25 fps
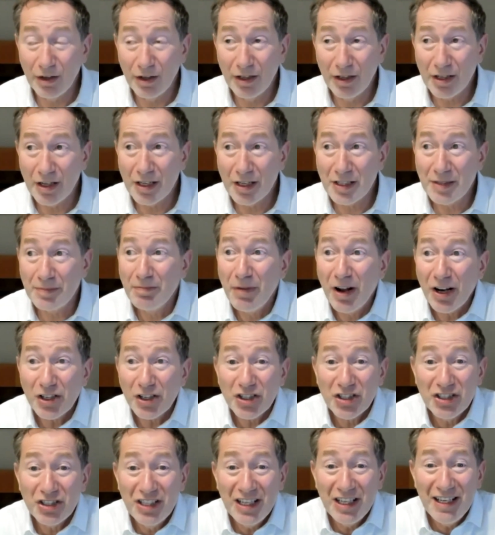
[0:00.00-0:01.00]
as
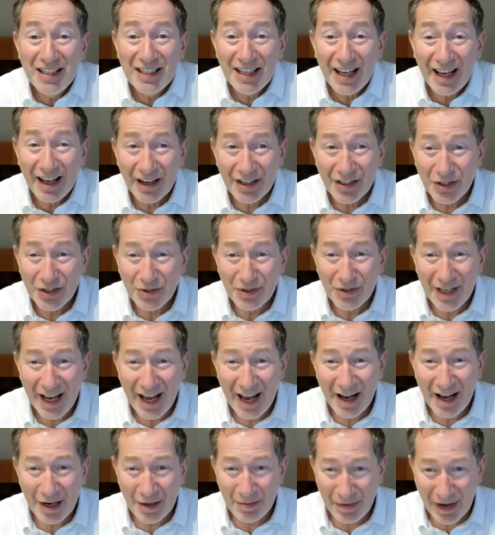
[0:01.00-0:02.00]
much detail as you
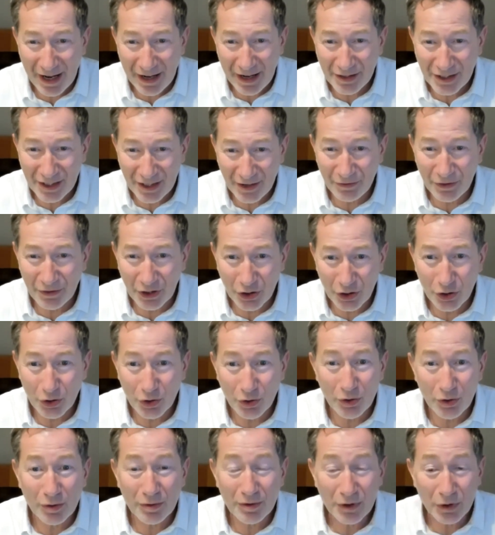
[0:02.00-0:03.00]
can about something that
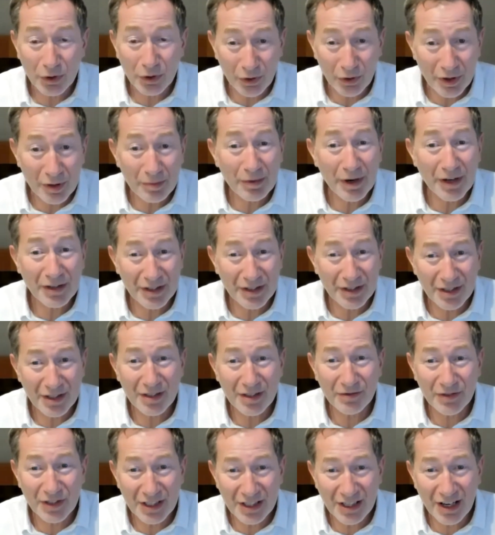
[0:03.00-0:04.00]
you're in the process
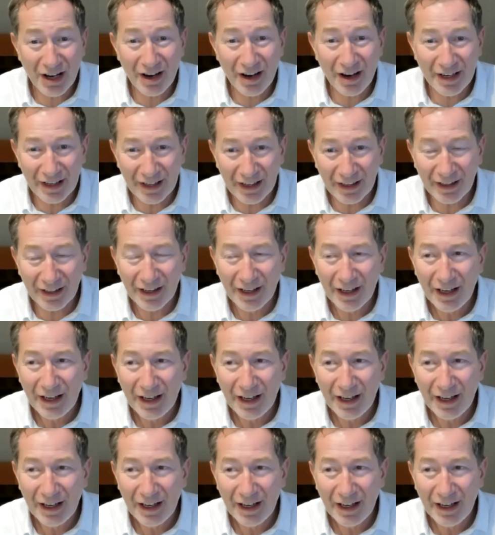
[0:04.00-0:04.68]
of designing,